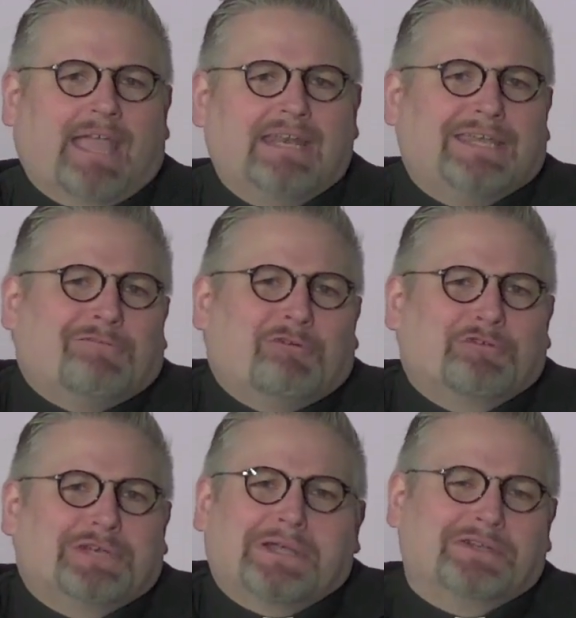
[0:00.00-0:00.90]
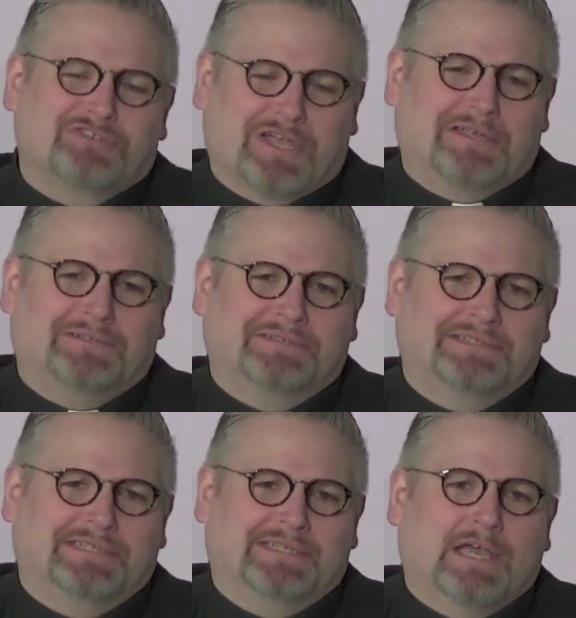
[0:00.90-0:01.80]
any ordinary child,
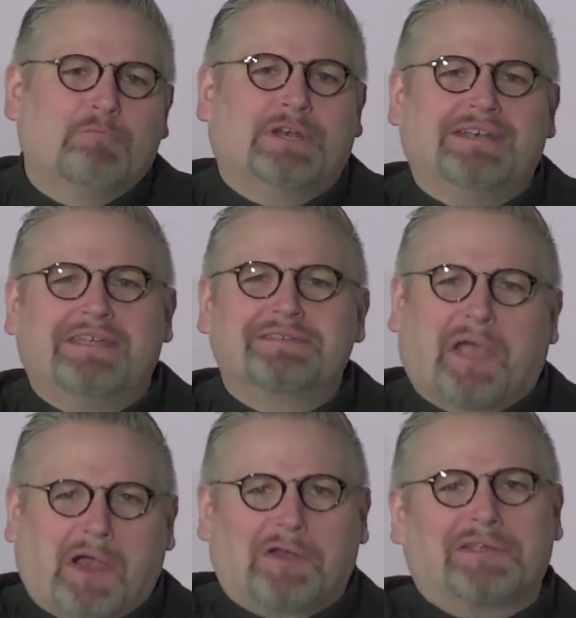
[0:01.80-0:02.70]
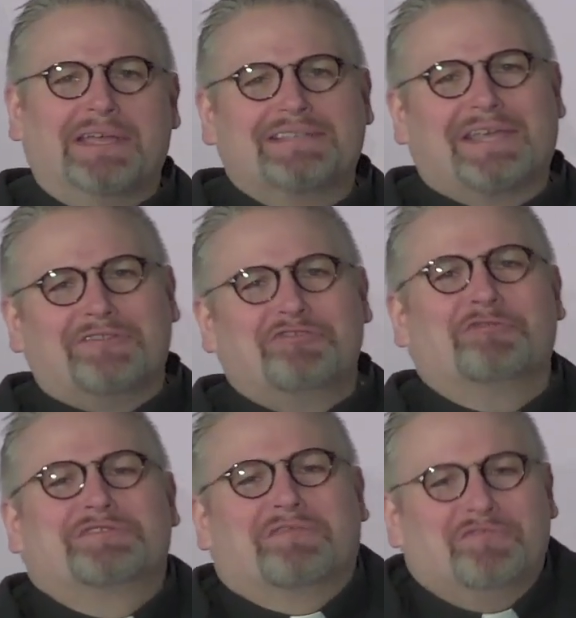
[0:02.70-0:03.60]
but in his heart, Saint
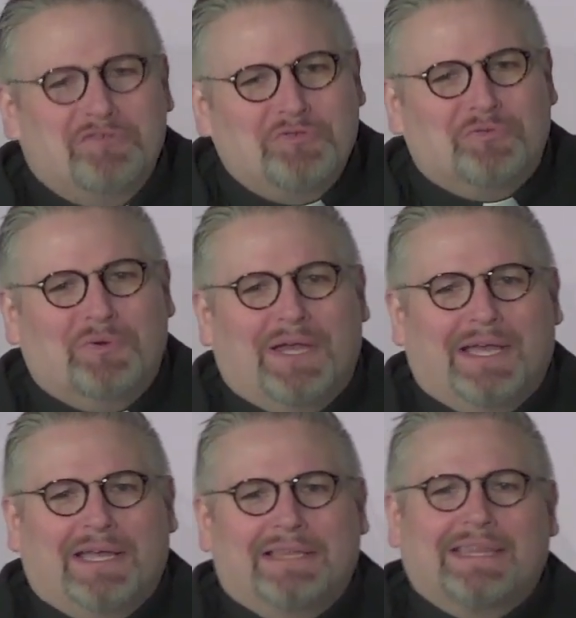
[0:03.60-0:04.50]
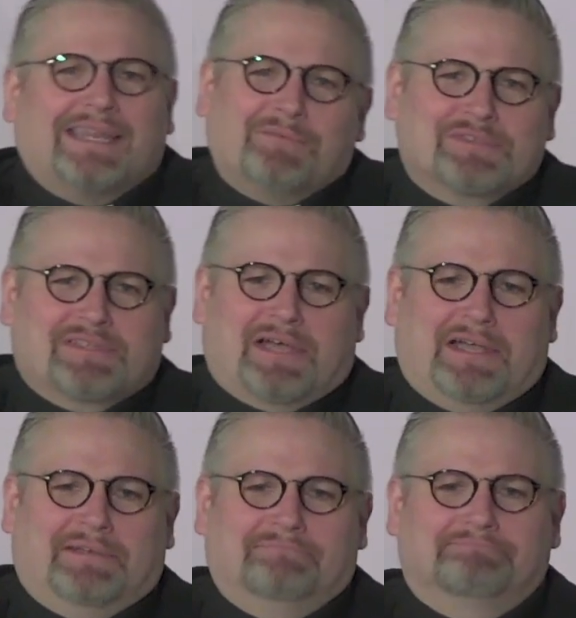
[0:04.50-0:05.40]
Joseph knew that he was
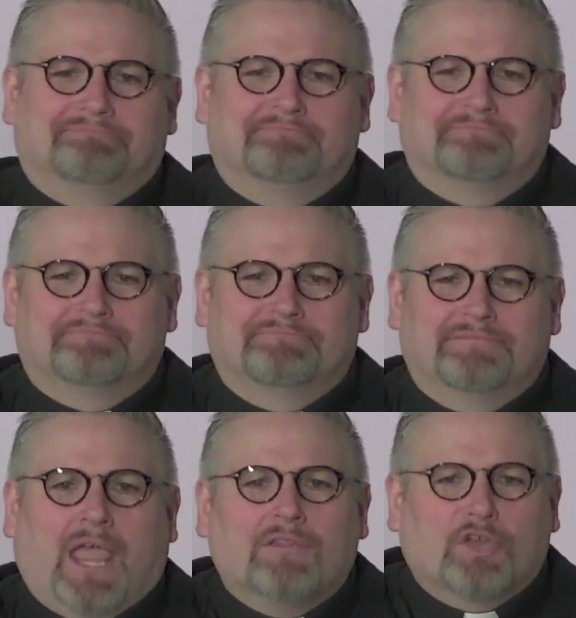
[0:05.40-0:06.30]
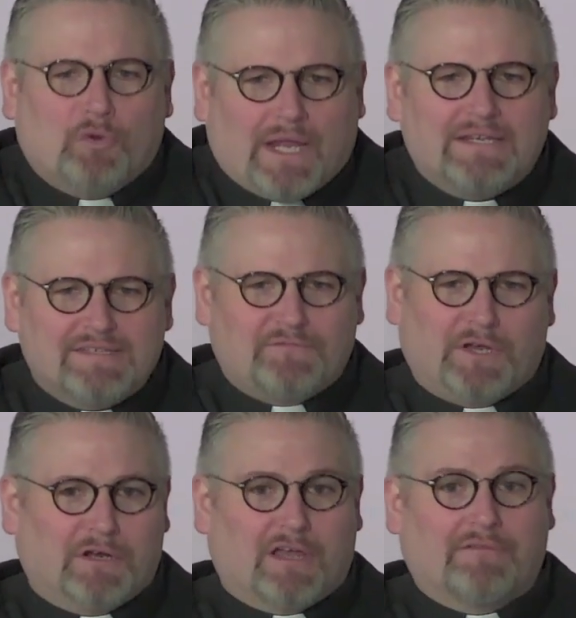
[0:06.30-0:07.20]
God. The greatest
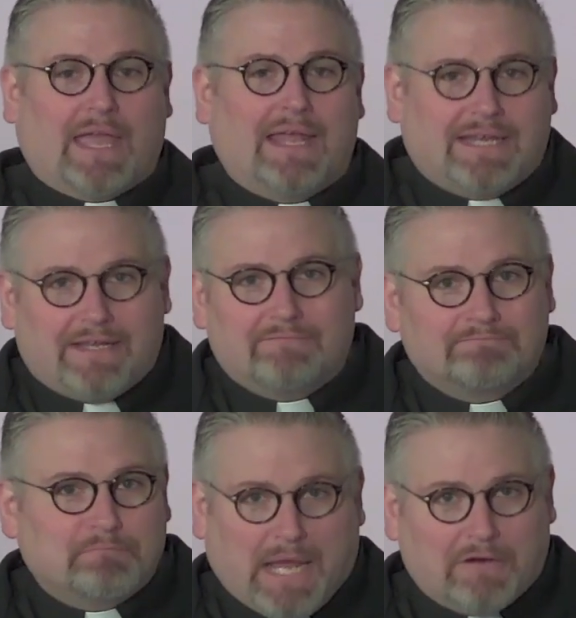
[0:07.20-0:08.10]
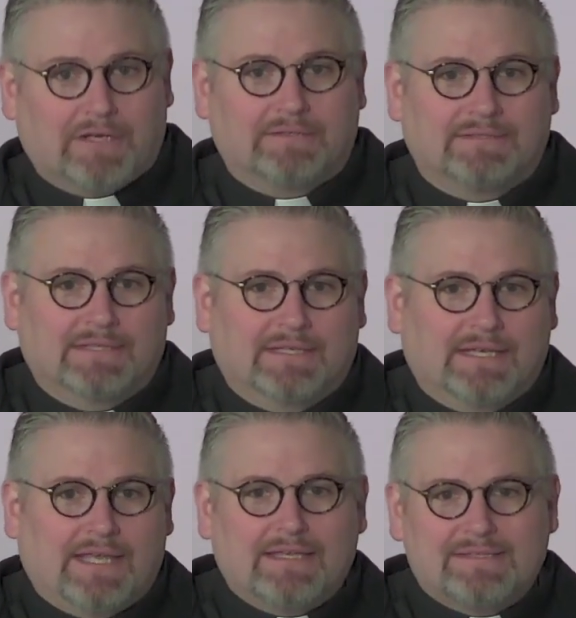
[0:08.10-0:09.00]
fear of any parent
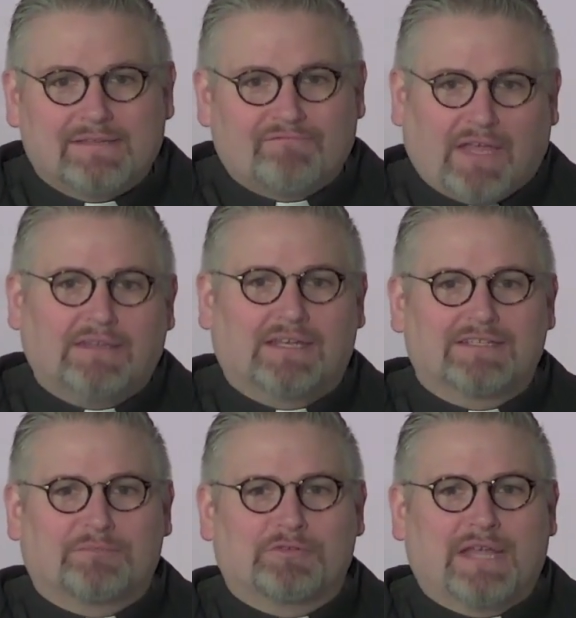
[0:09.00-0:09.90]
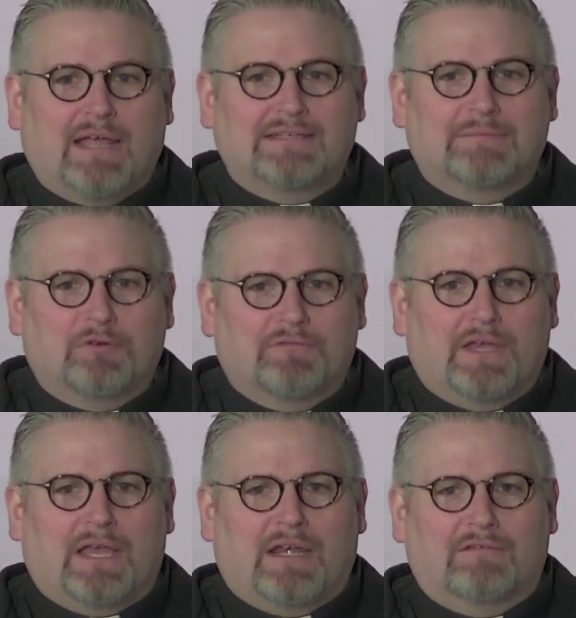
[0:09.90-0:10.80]
is failing to protect and
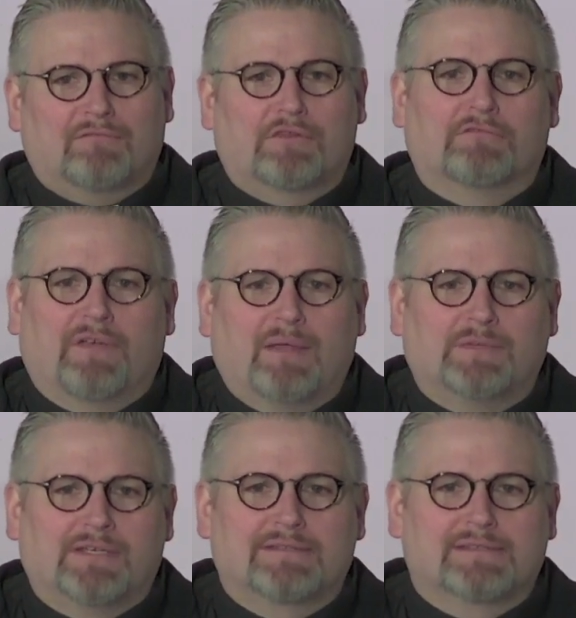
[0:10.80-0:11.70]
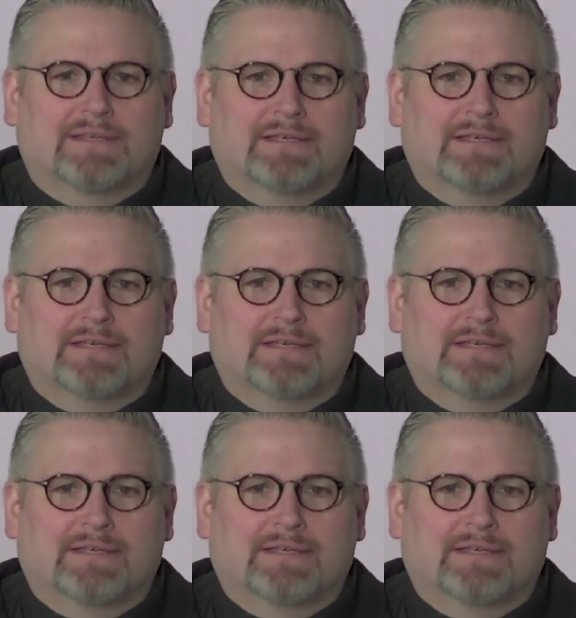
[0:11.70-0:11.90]
provide for their families.